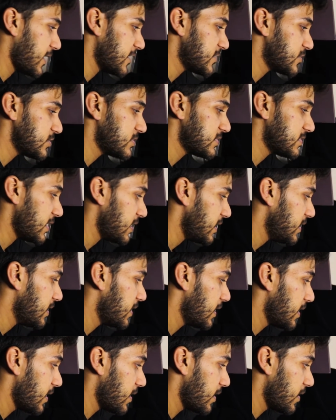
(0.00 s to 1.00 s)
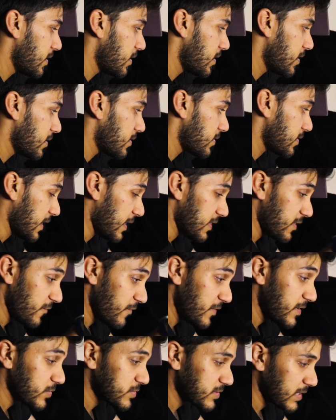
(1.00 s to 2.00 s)
I should say that the
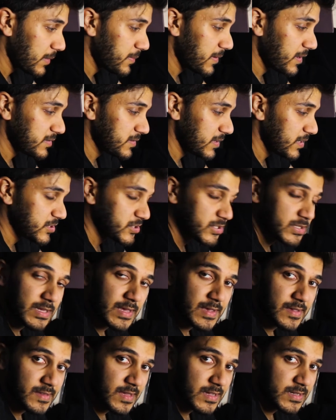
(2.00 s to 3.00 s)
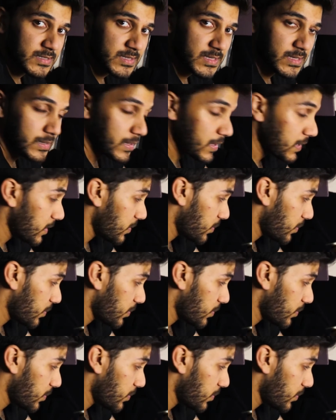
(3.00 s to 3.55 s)
video stabilization is actually